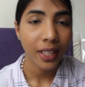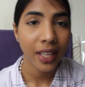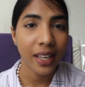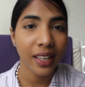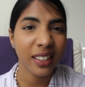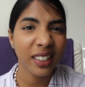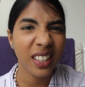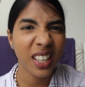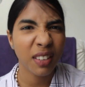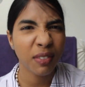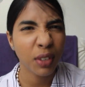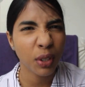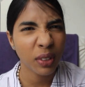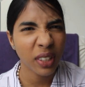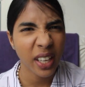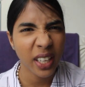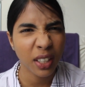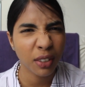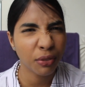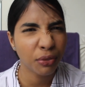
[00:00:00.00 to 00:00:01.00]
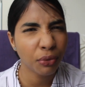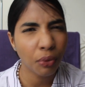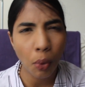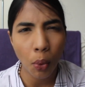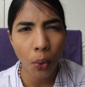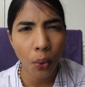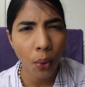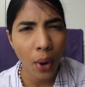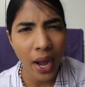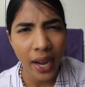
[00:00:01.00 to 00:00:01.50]
They'd give you like
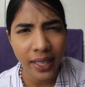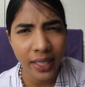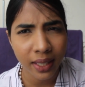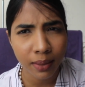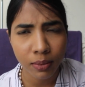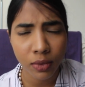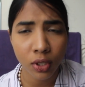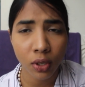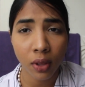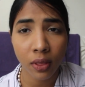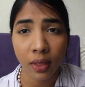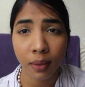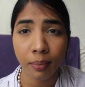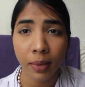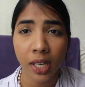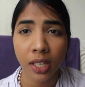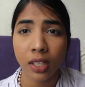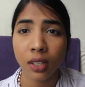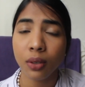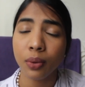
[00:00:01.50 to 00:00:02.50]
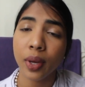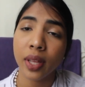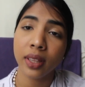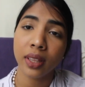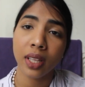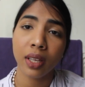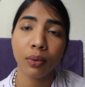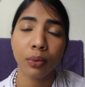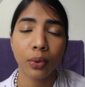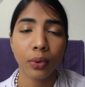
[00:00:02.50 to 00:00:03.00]
4 items on the menu,
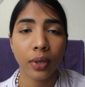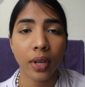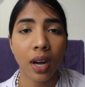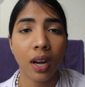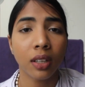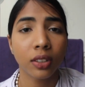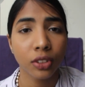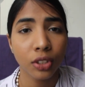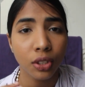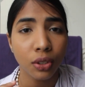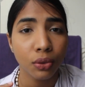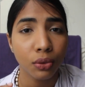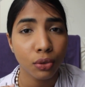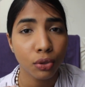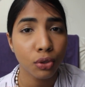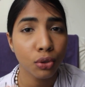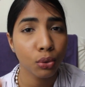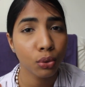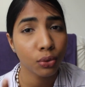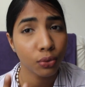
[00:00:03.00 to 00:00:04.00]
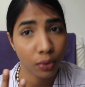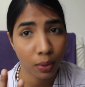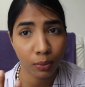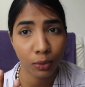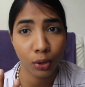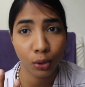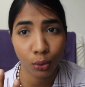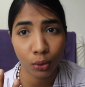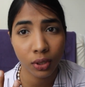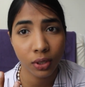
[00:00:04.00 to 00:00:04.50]
and they would ask you to choose
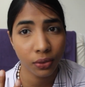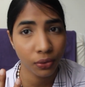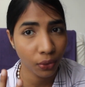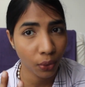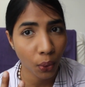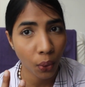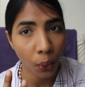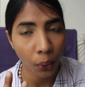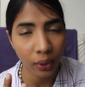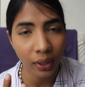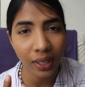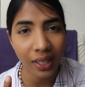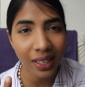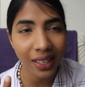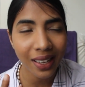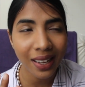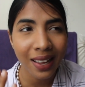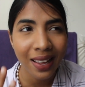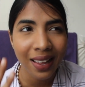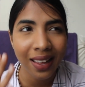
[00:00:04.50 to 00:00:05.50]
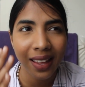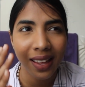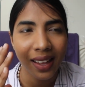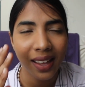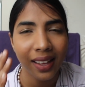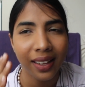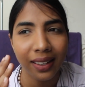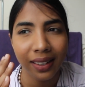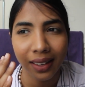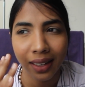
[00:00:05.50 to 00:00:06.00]
from those 4 only,
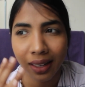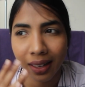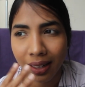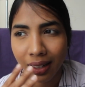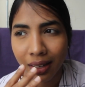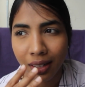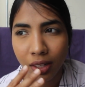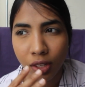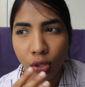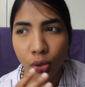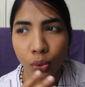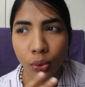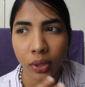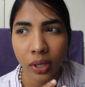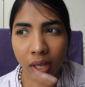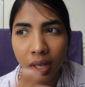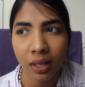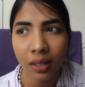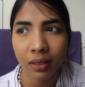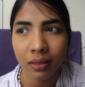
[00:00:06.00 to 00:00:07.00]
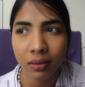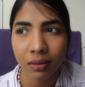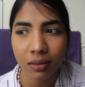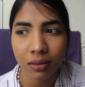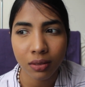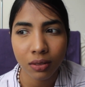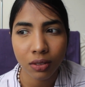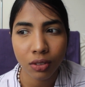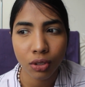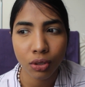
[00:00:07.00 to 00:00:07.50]
and you can
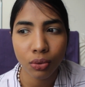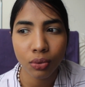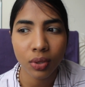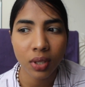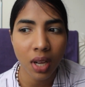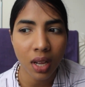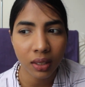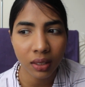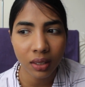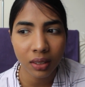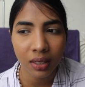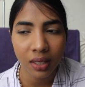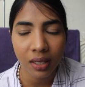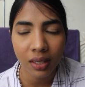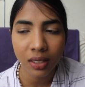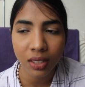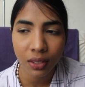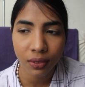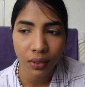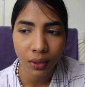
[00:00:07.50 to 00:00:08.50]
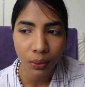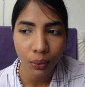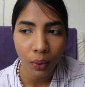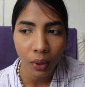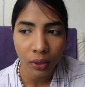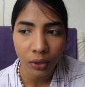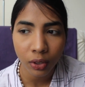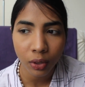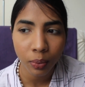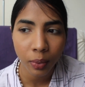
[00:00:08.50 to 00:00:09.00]
choose other things if you
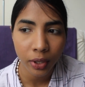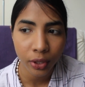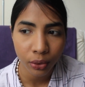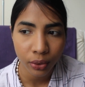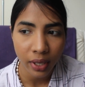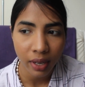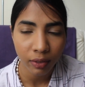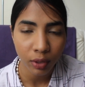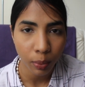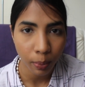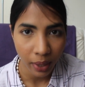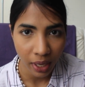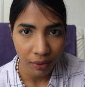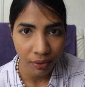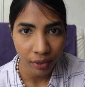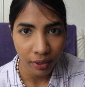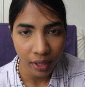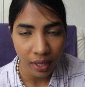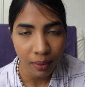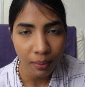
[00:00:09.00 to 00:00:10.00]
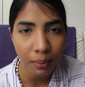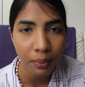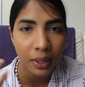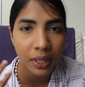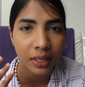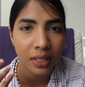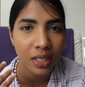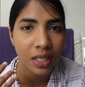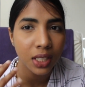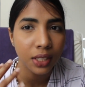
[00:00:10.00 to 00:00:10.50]
want to, but you'd have to pay for them.
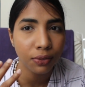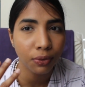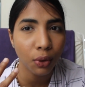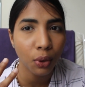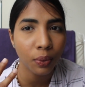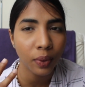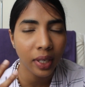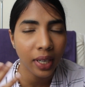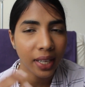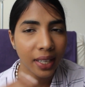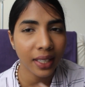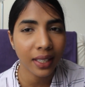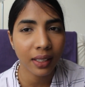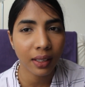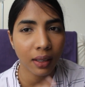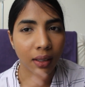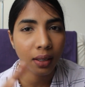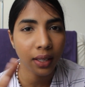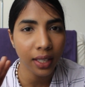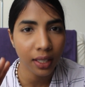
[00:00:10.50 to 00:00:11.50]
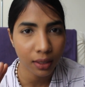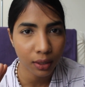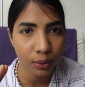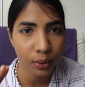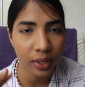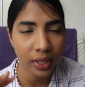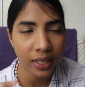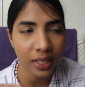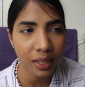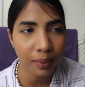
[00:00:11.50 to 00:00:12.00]
But these 4 were like
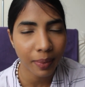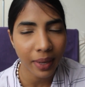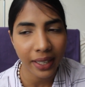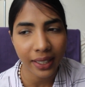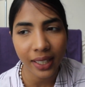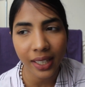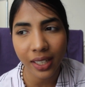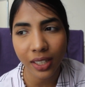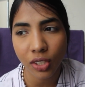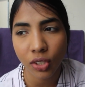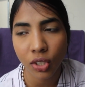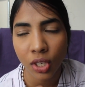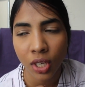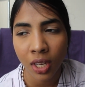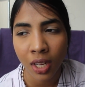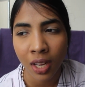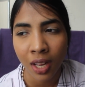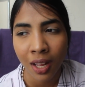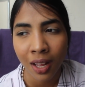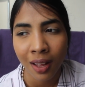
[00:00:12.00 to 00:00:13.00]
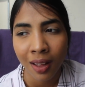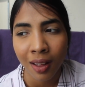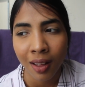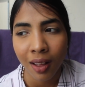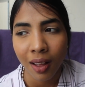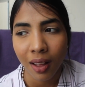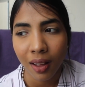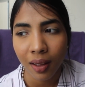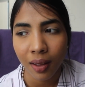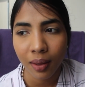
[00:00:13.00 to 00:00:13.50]
included in the package.
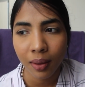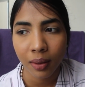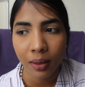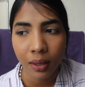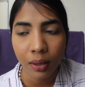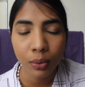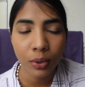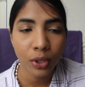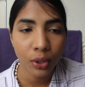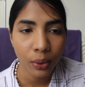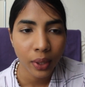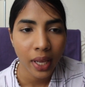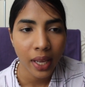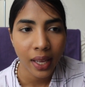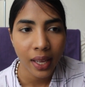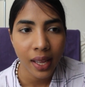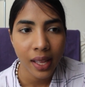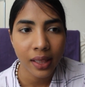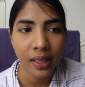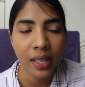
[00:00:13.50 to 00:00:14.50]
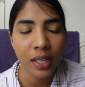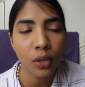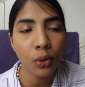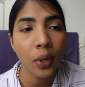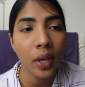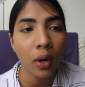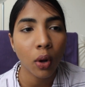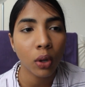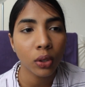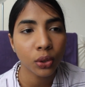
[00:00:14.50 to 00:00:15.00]
It was okay, and then you
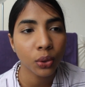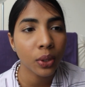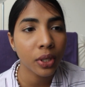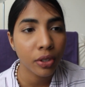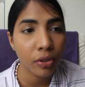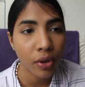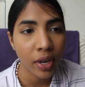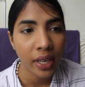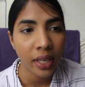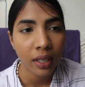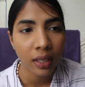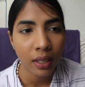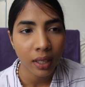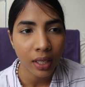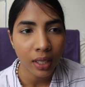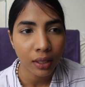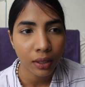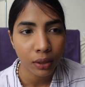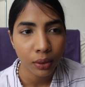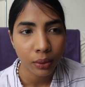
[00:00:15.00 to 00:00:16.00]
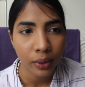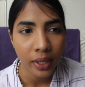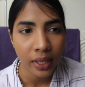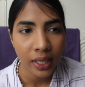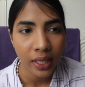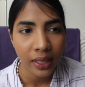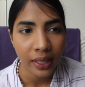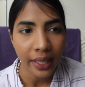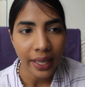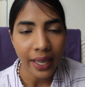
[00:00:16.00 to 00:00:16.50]
get also a drink included
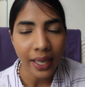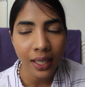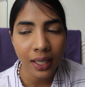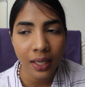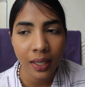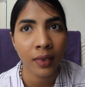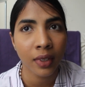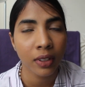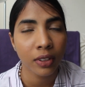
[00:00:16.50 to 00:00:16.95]
in that.